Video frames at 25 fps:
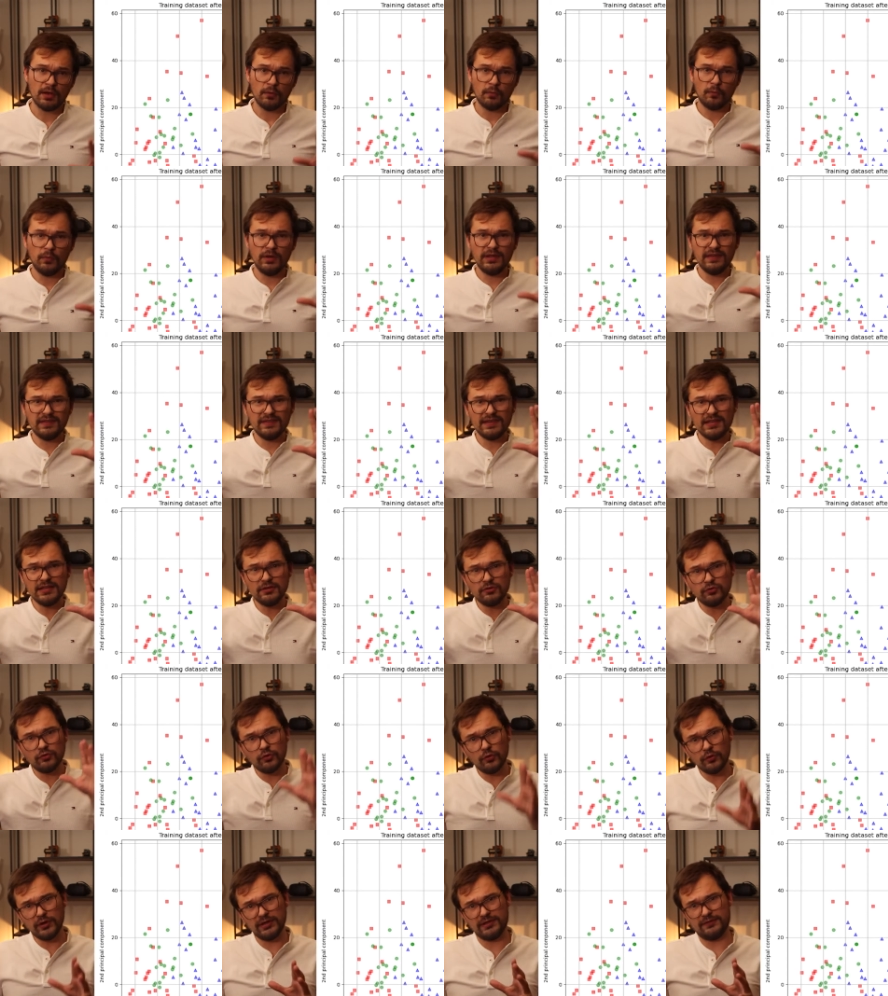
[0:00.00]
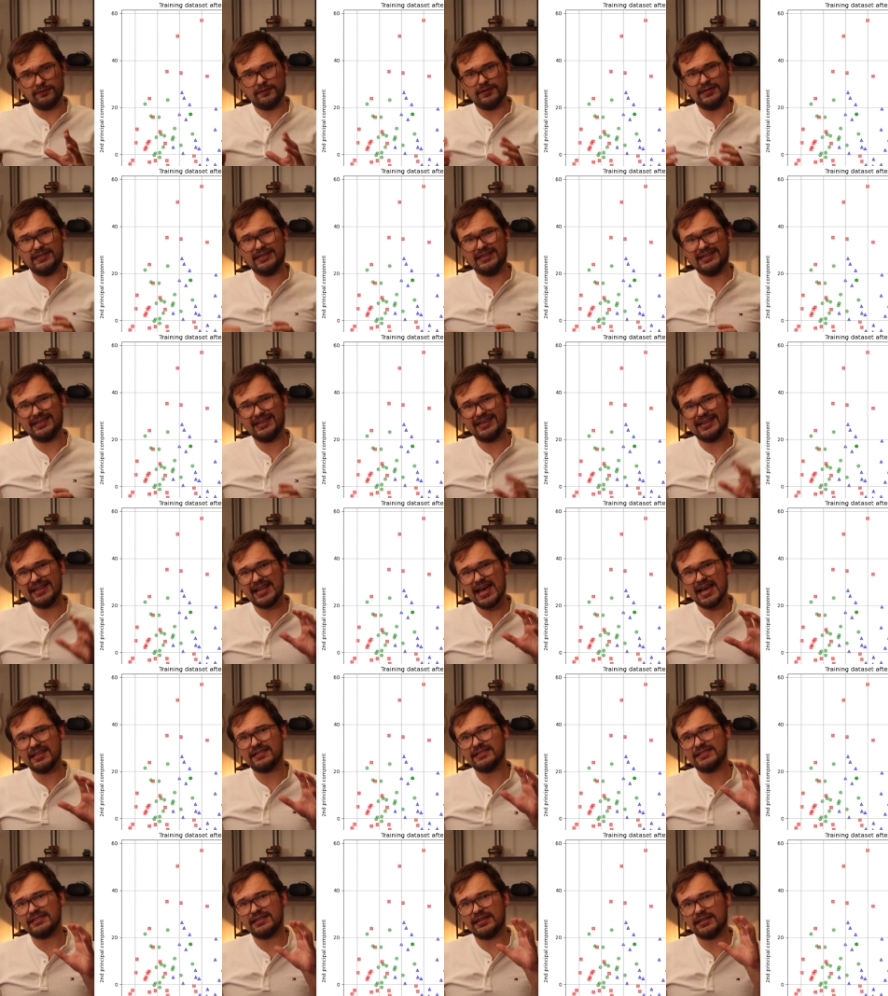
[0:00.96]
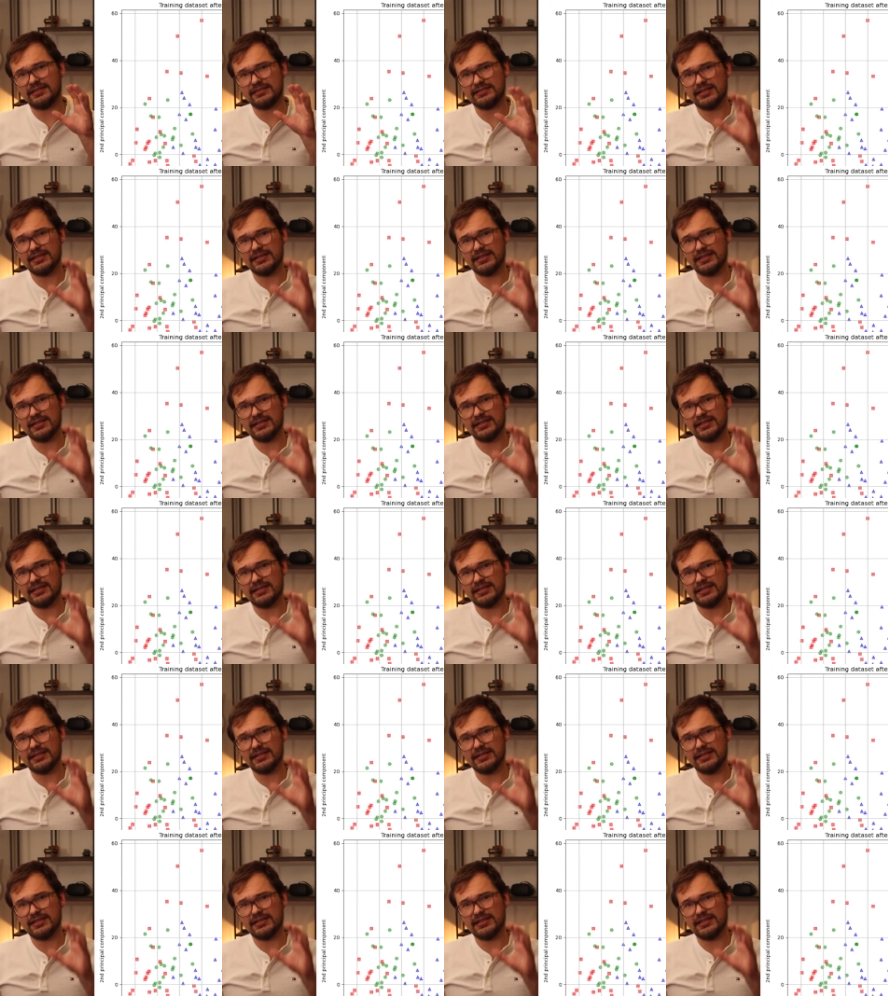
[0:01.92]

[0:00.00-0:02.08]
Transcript: We see intuitively that the classes are